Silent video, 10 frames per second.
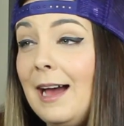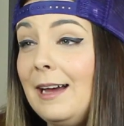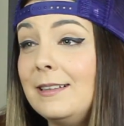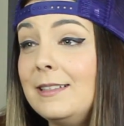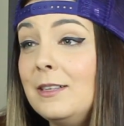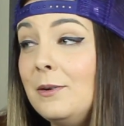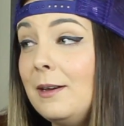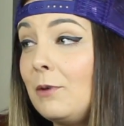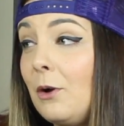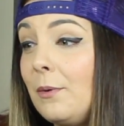I
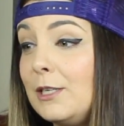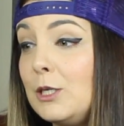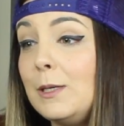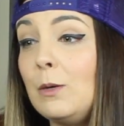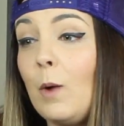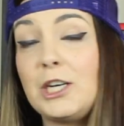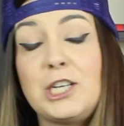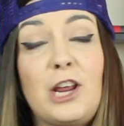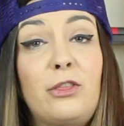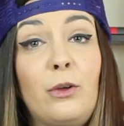also am going to be
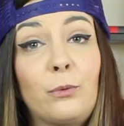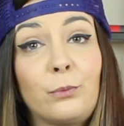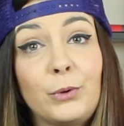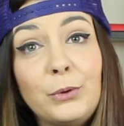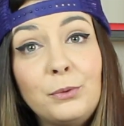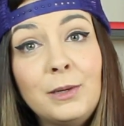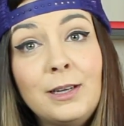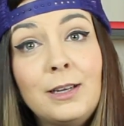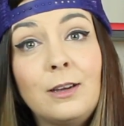watching The Room,